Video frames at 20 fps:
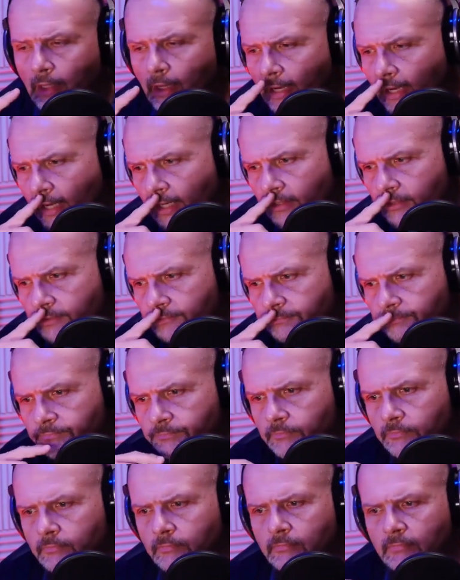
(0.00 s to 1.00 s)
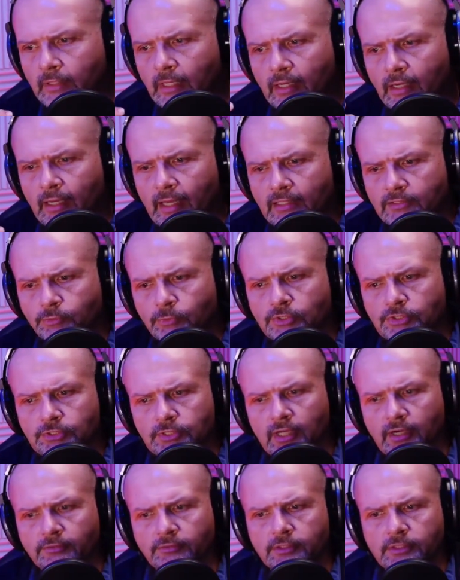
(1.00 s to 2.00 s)
And as we
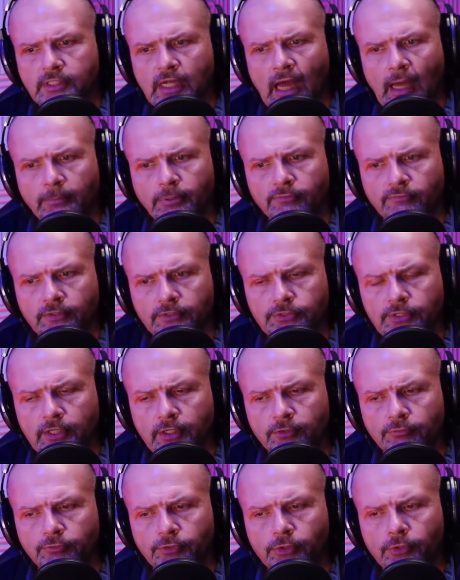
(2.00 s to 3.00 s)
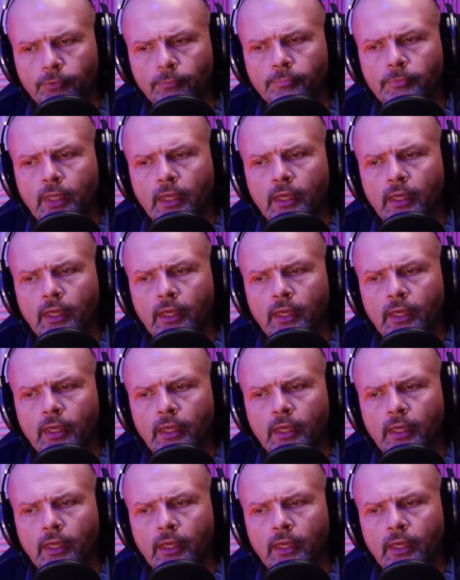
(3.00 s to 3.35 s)
said at the top of this interview,